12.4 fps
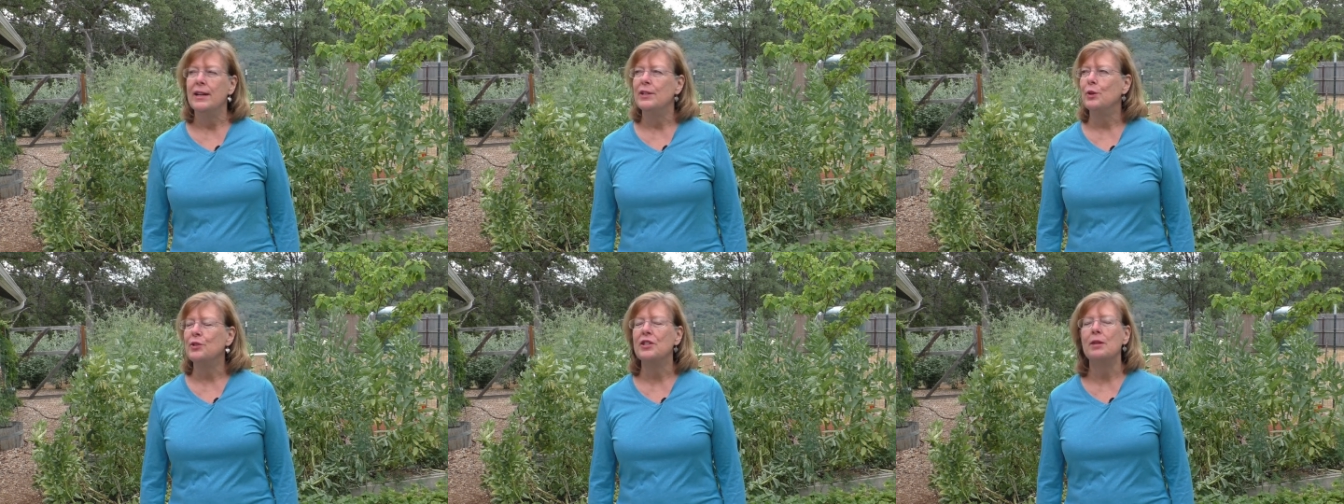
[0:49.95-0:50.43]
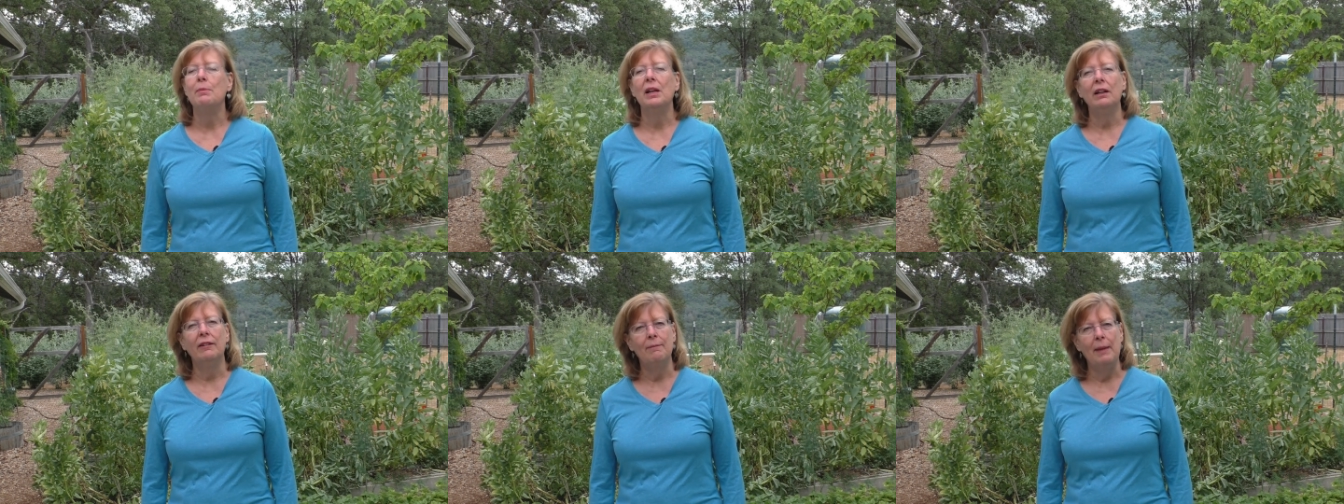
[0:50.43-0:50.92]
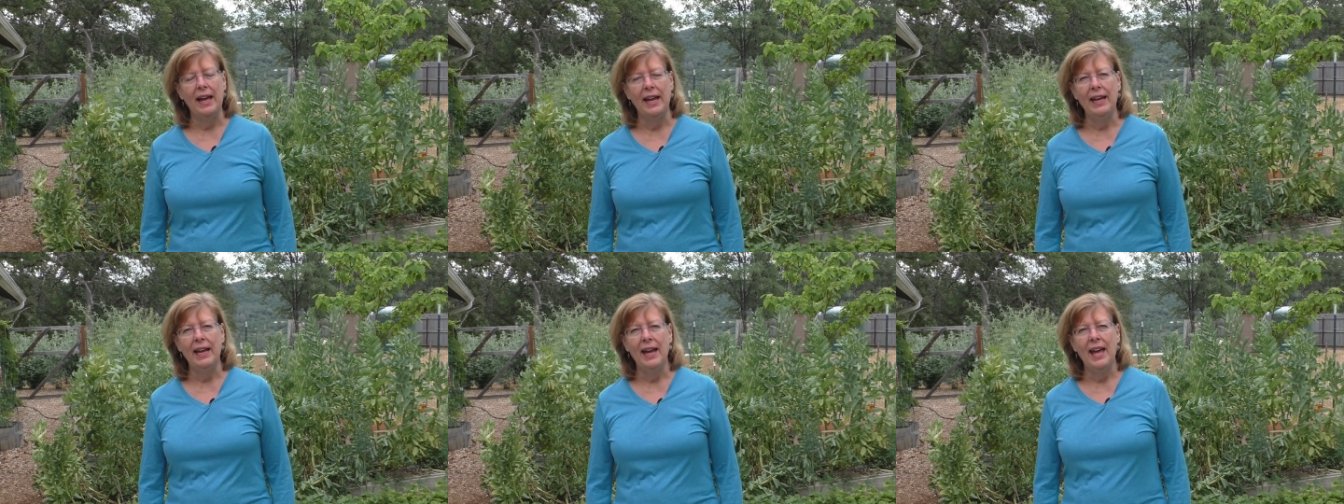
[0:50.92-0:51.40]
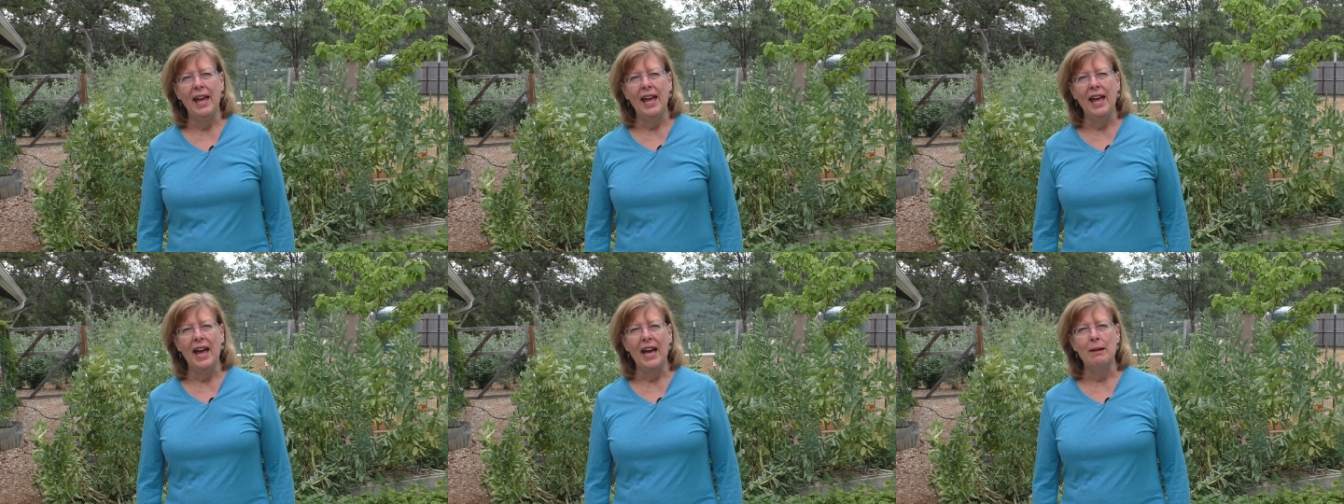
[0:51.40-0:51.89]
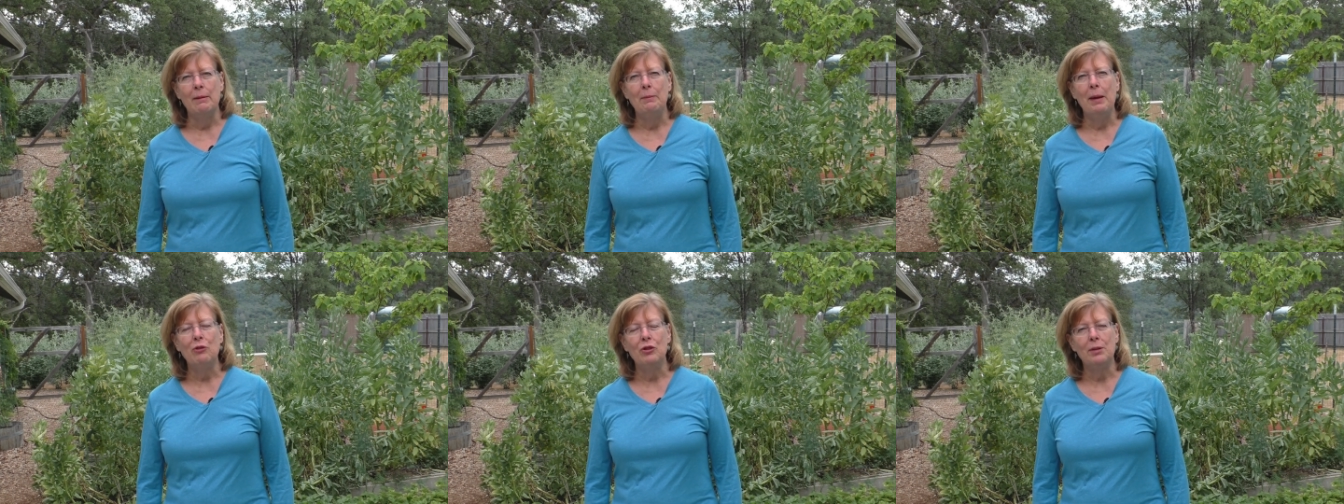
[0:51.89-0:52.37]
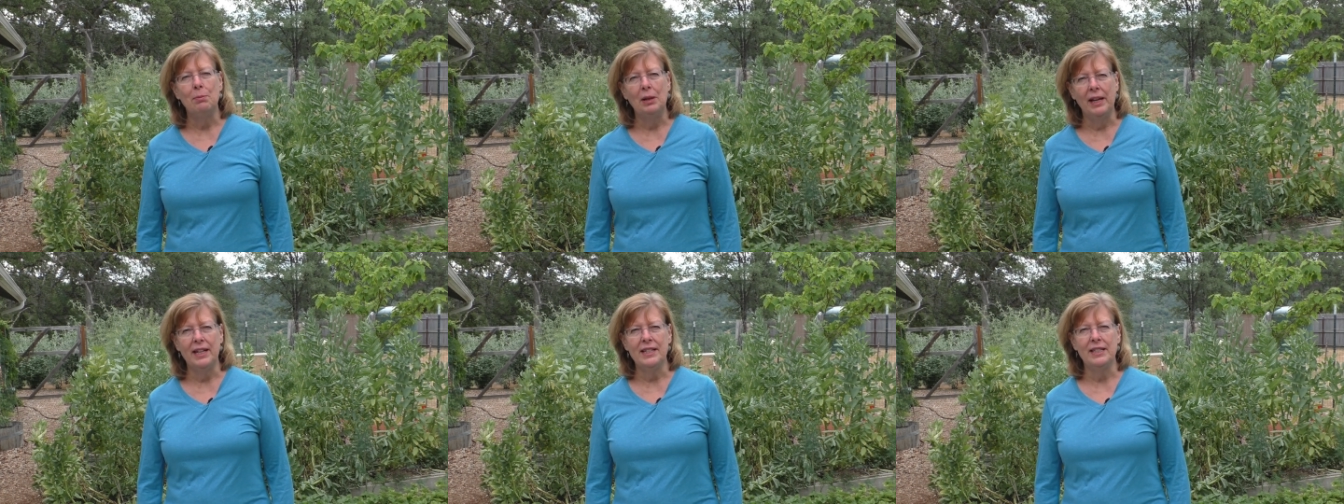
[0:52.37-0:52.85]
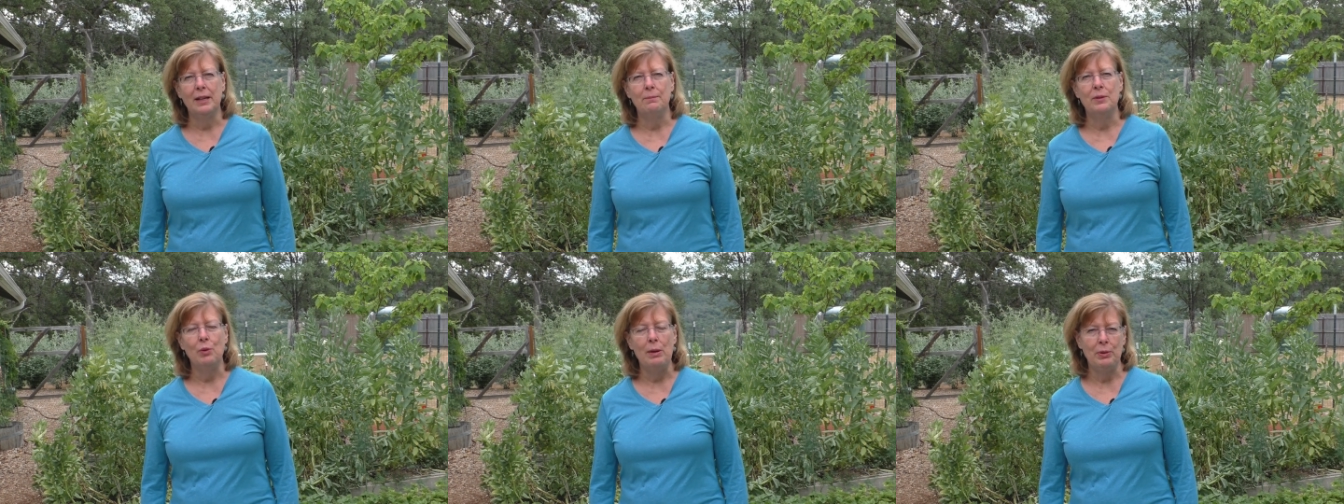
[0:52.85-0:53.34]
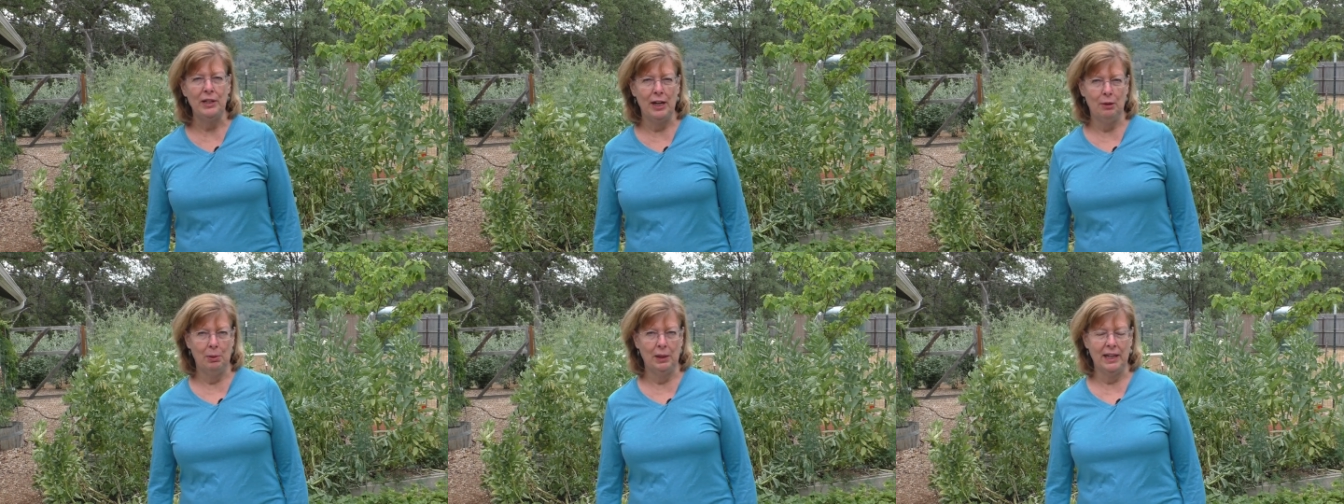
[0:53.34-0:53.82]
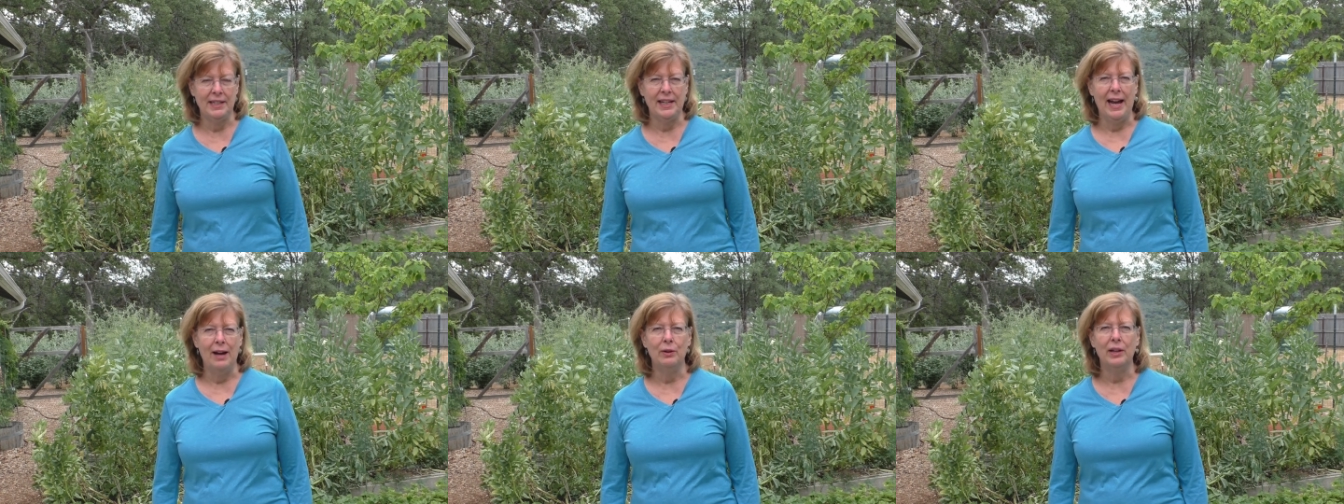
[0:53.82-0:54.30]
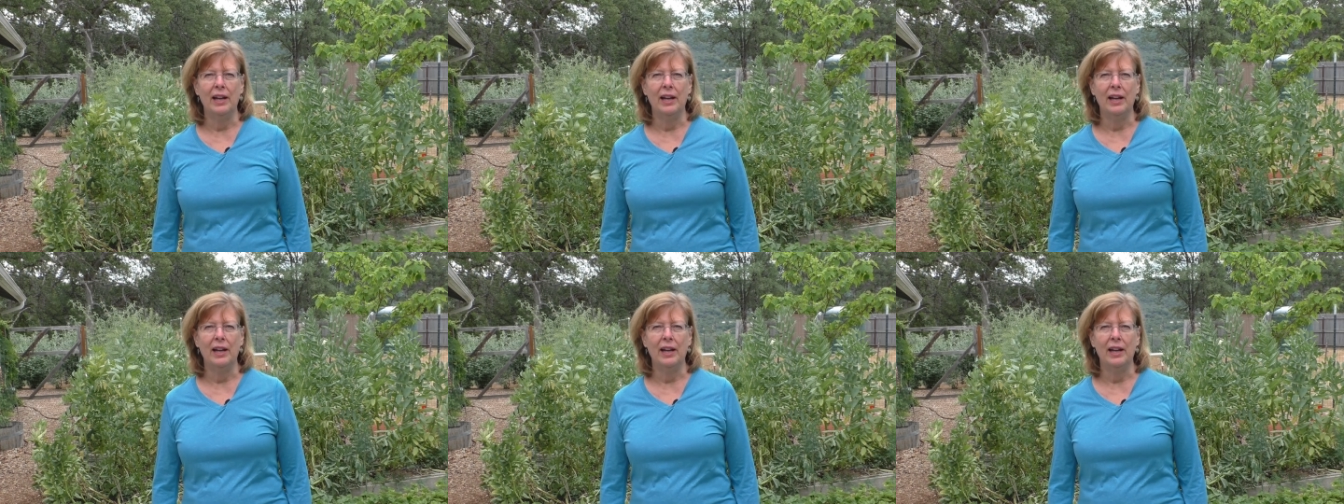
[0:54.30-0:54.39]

So it's the middle of May, and I'm about to plant some sweet potato plants out,